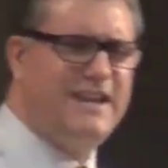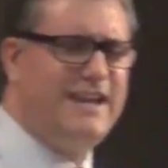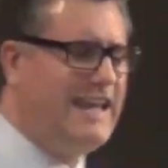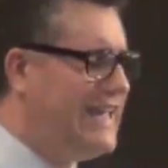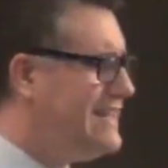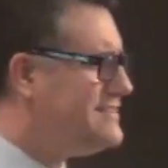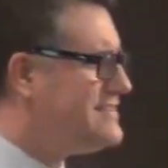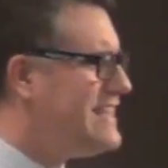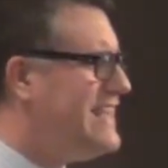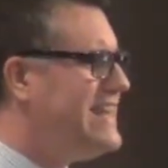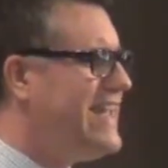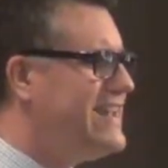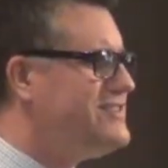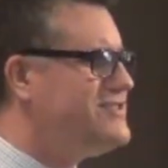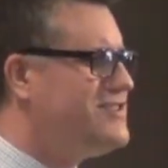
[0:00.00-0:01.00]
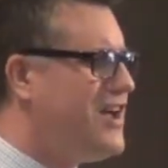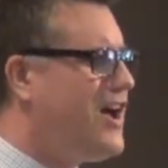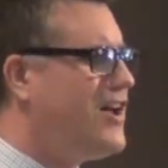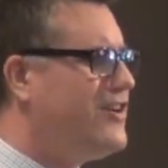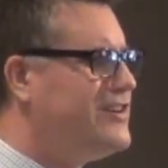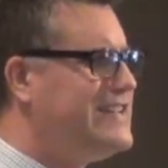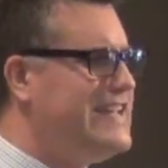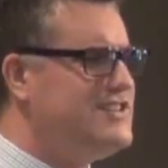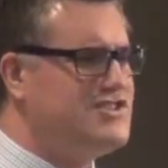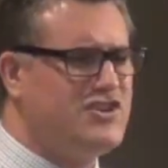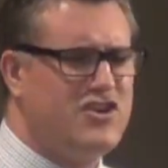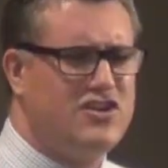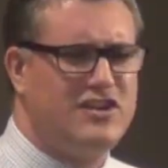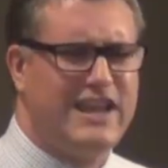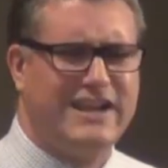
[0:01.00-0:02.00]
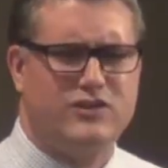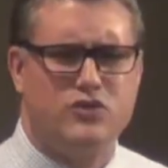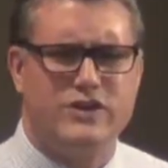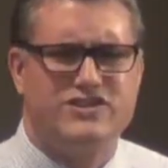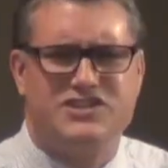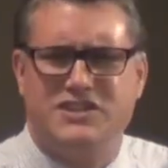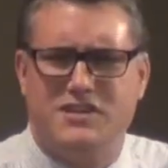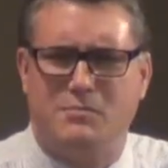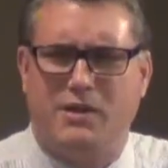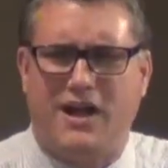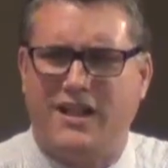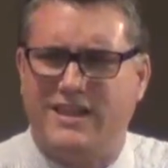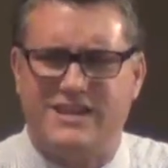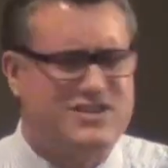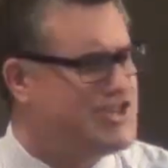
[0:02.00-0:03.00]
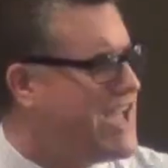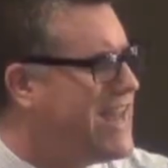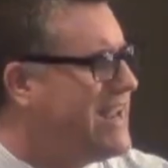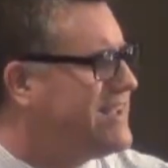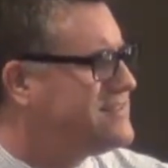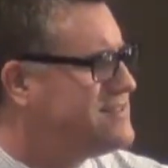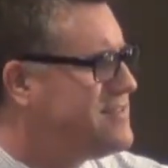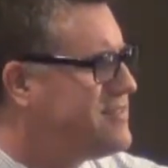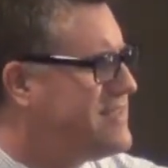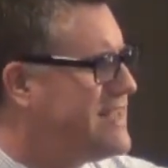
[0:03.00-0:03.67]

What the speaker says: his teenage daughter, teaching her like Christian apologetics and